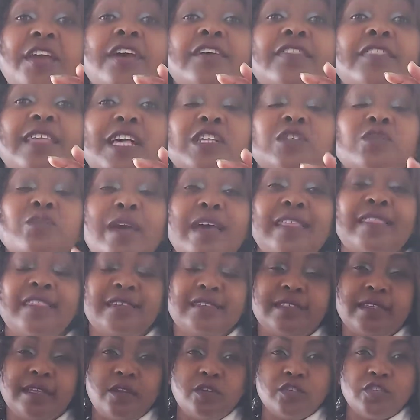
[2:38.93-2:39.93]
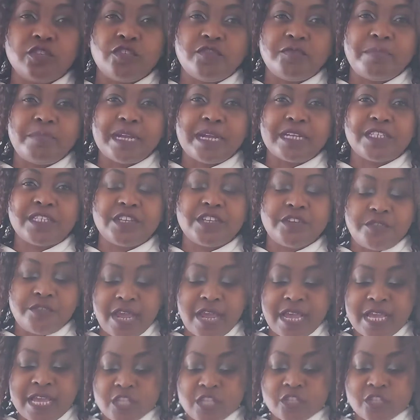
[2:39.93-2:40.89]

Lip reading: that's where there's a lot of bacteria.